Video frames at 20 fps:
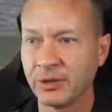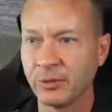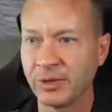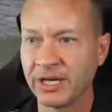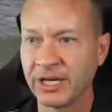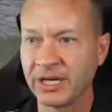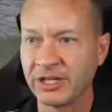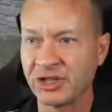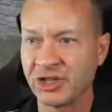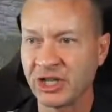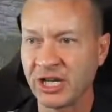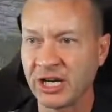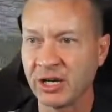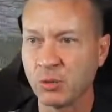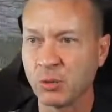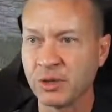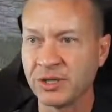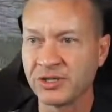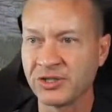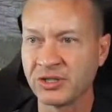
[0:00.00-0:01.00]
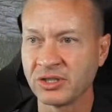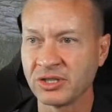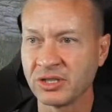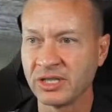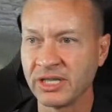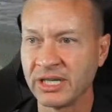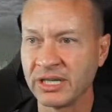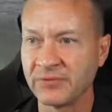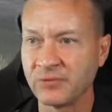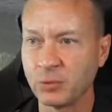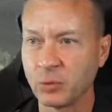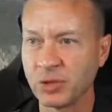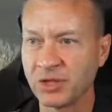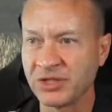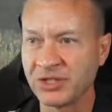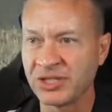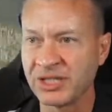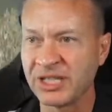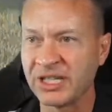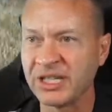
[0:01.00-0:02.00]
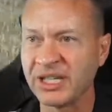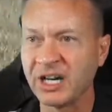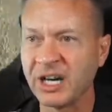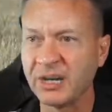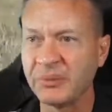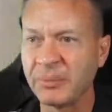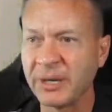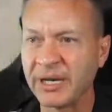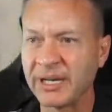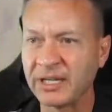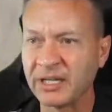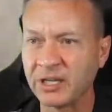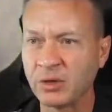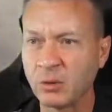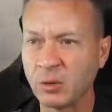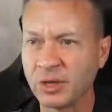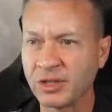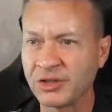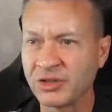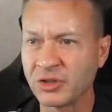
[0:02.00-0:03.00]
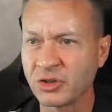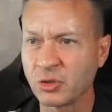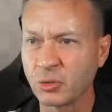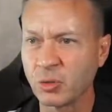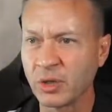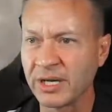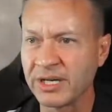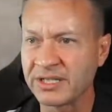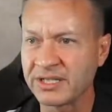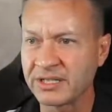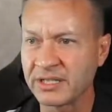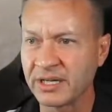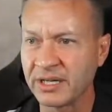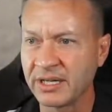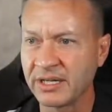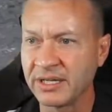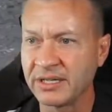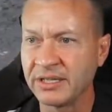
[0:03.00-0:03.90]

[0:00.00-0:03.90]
We got shot once on the left, once in the gun mantlet, once on the right side.